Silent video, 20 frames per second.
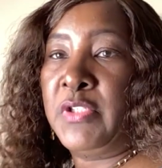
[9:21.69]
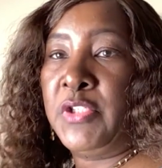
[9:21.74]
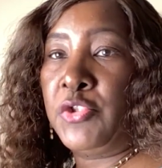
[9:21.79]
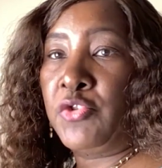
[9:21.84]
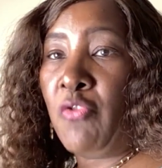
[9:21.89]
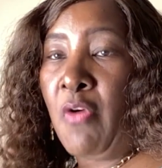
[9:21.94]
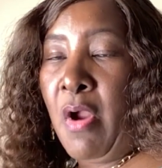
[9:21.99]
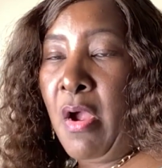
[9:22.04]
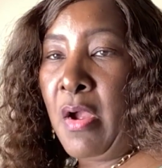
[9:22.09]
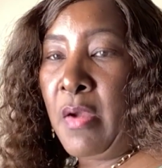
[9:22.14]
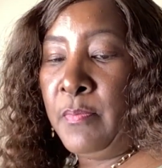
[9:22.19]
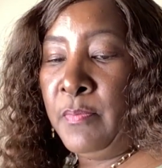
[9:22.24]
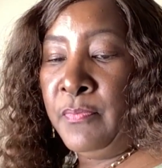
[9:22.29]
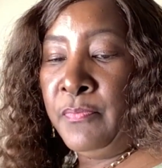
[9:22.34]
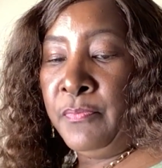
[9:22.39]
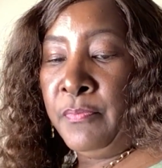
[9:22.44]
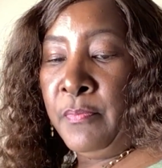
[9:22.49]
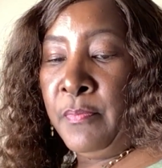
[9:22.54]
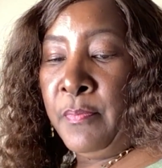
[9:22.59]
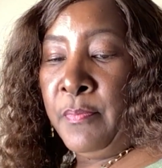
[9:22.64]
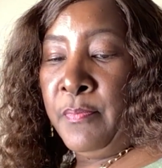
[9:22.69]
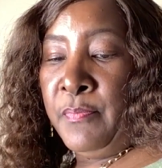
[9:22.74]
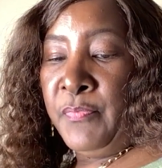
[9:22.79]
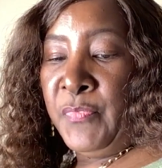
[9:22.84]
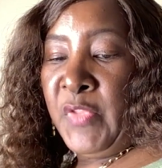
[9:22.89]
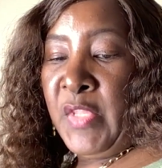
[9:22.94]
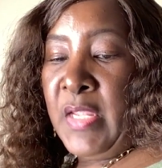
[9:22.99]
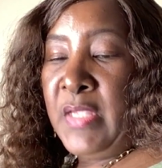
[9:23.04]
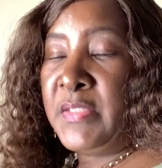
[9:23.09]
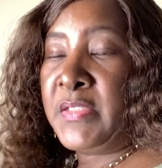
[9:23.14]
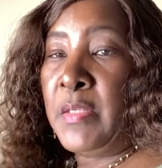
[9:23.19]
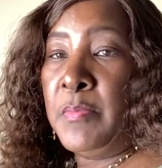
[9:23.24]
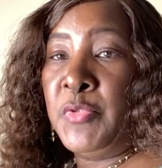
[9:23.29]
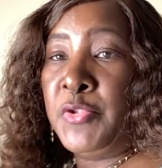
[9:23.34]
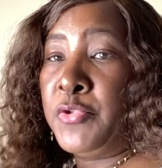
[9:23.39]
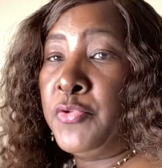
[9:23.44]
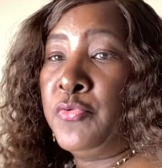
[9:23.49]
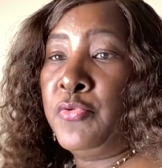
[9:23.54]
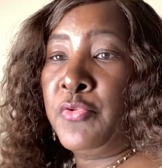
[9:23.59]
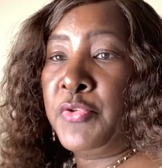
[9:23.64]
drop as they
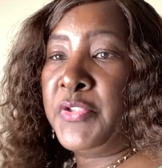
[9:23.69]
mature.